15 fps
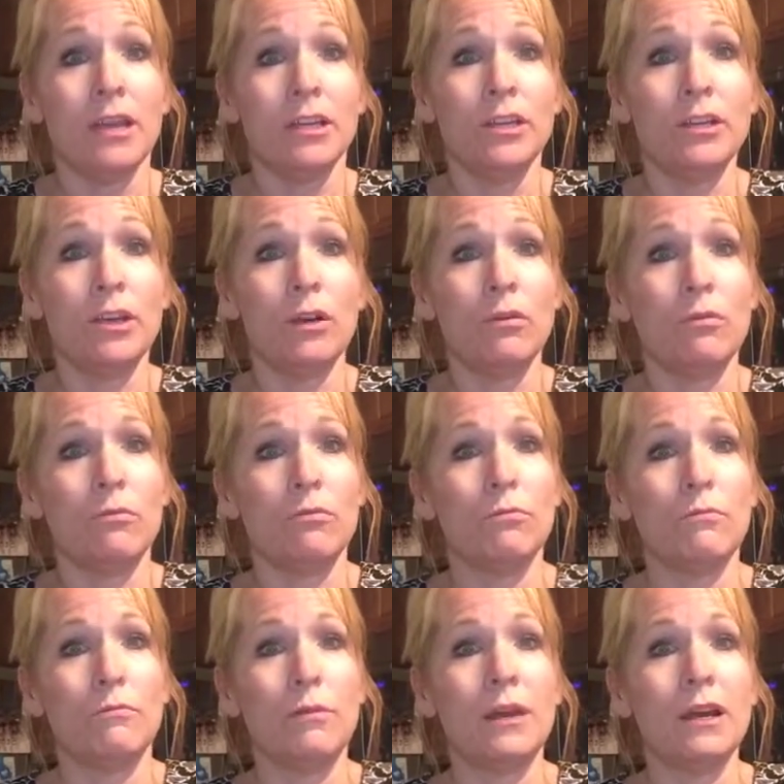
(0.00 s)
You know,
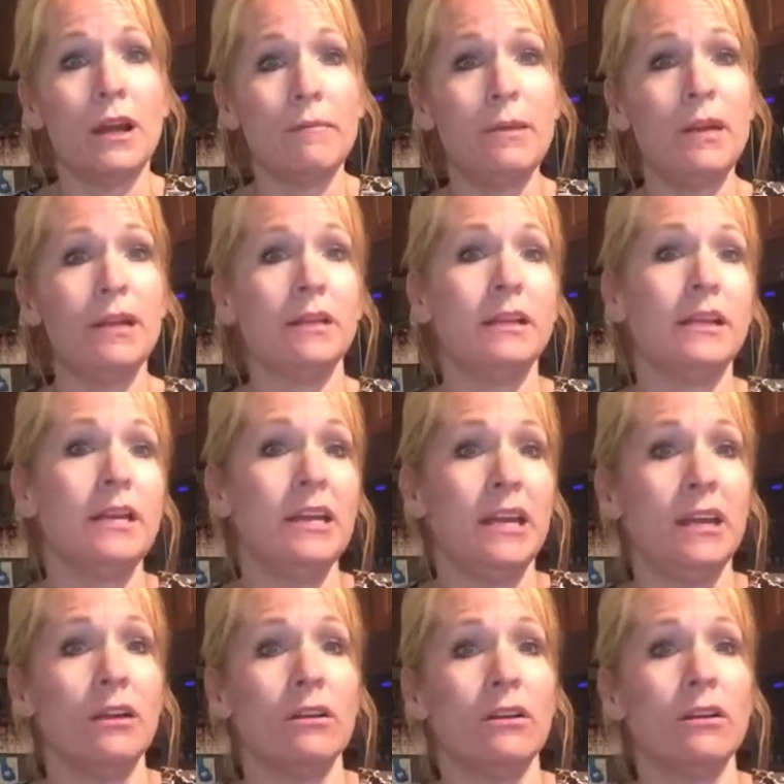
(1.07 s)
becoming a clean
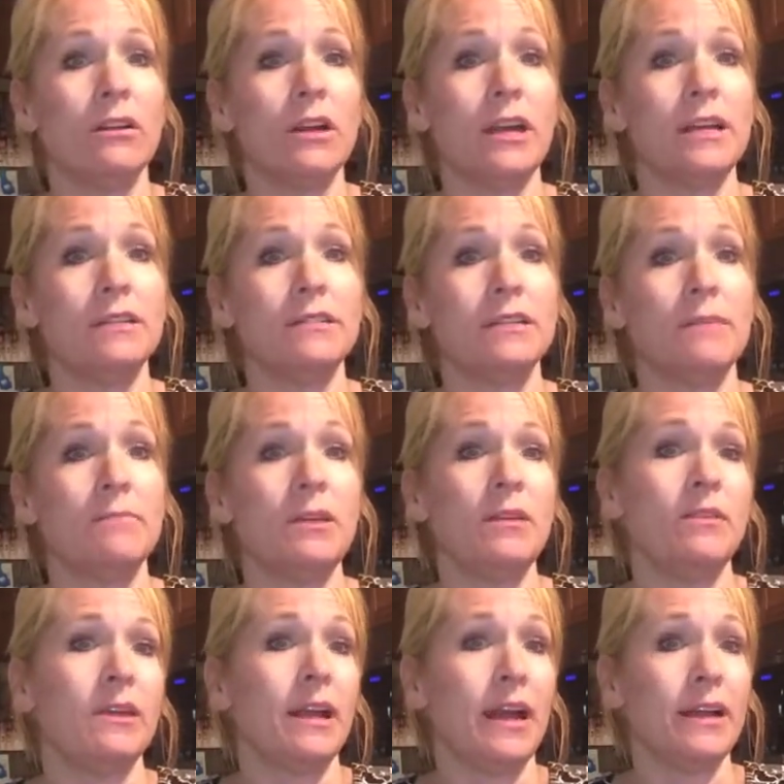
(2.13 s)
eater is
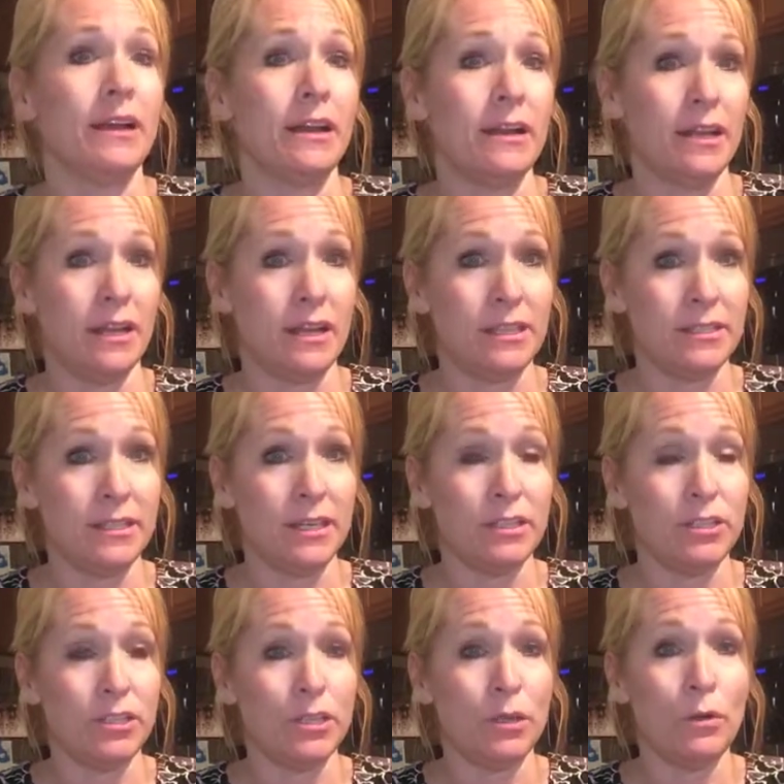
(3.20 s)
something that I kind of eased
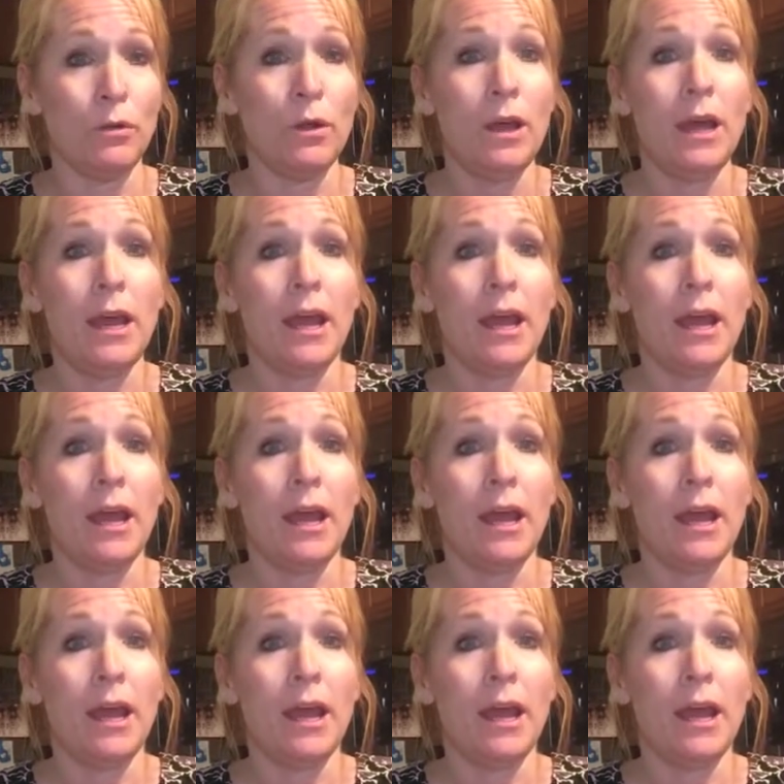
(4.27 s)
into